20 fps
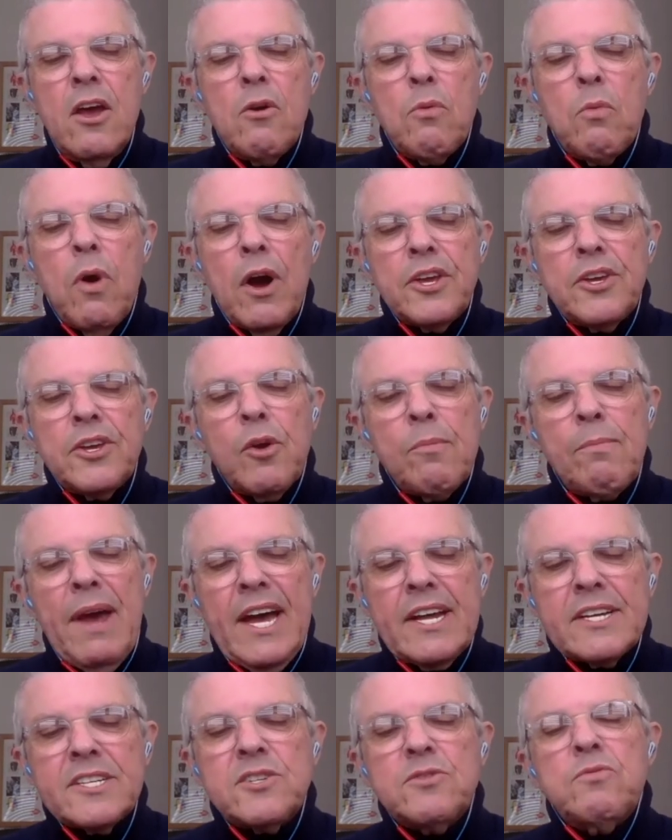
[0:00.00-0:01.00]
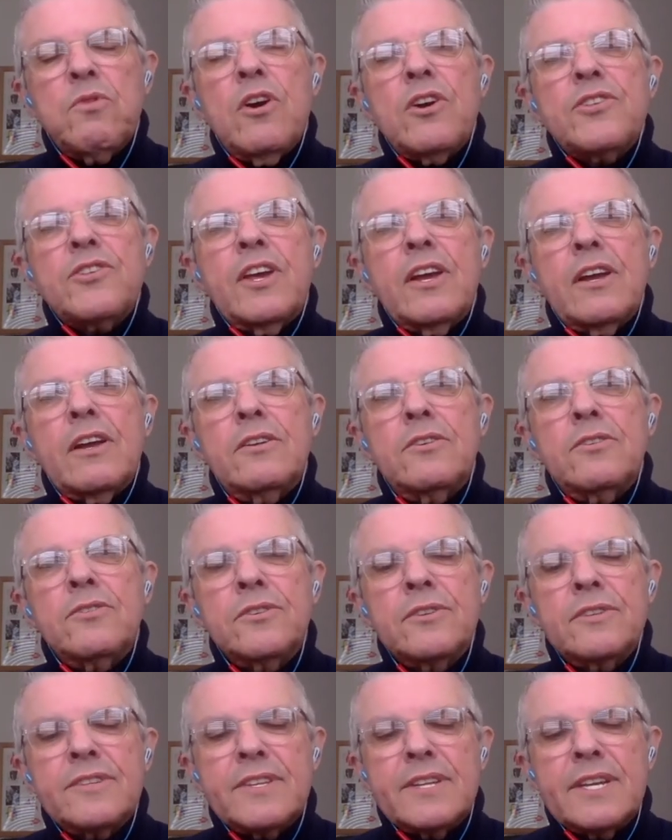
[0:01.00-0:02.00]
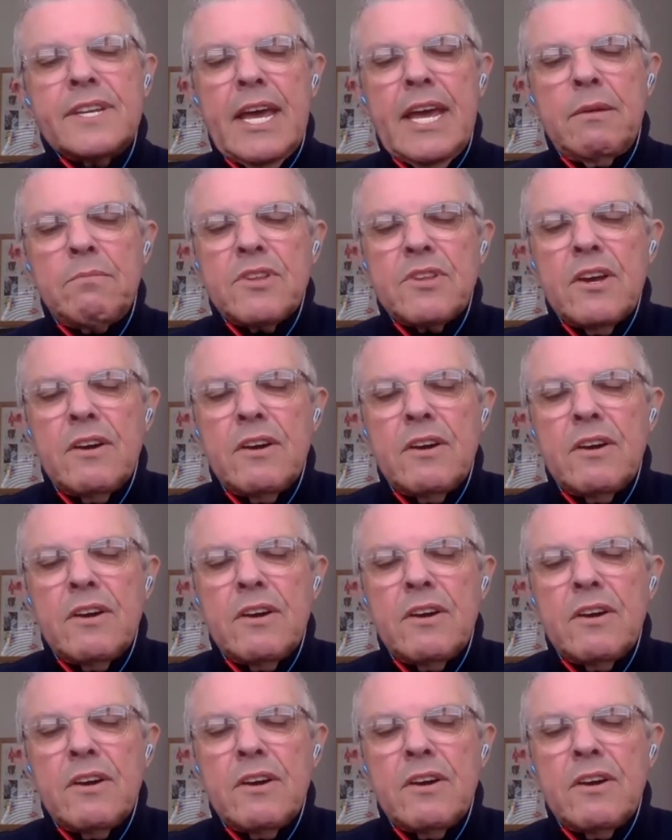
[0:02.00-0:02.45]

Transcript: what you're about to watch includes the names